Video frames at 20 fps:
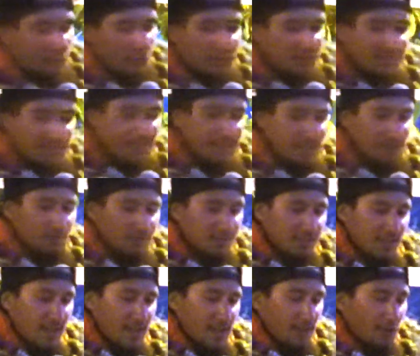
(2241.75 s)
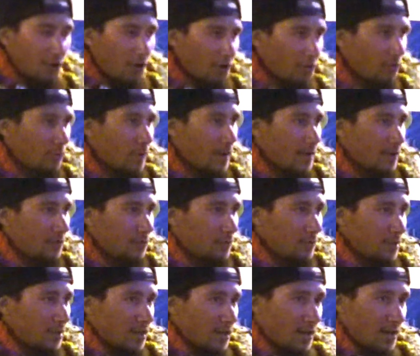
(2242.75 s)
towards the Hilo side, all the way to
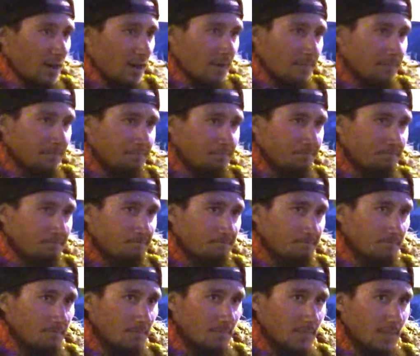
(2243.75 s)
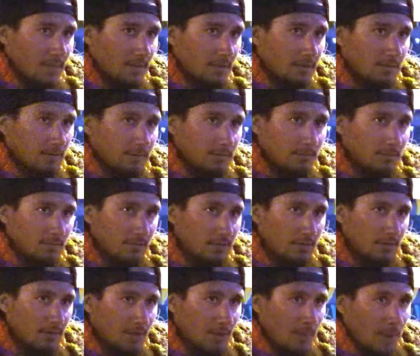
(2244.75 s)
the, um,
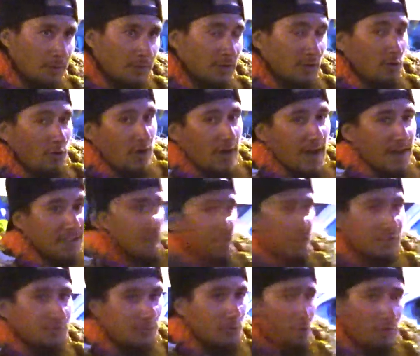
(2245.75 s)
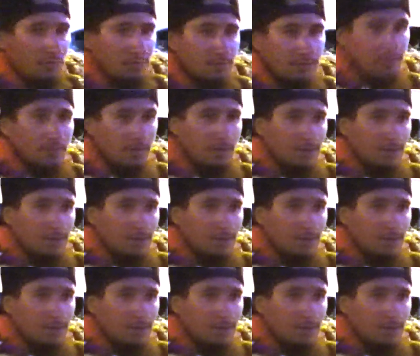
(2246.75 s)
the Mauna Loa access road.